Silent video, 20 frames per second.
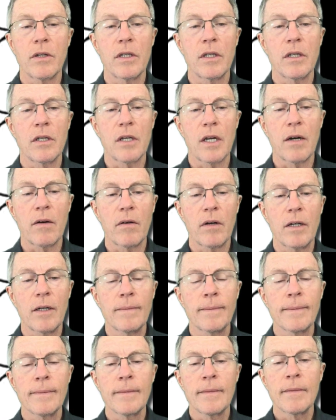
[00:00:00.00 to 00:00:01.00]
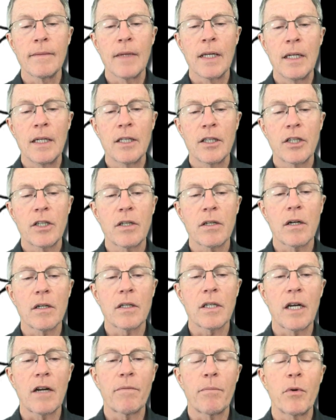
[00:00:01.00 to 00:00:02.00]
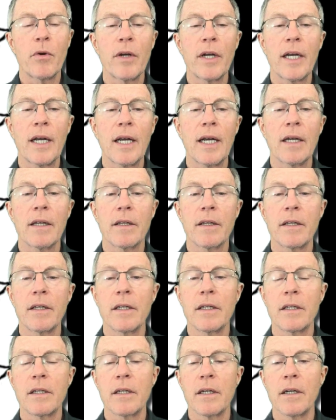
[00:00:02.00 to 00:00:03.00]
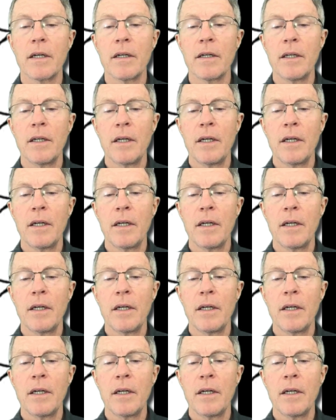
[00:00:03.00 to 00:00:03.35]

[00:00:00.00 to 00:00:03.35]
in this area. She starts out pointing out that uh,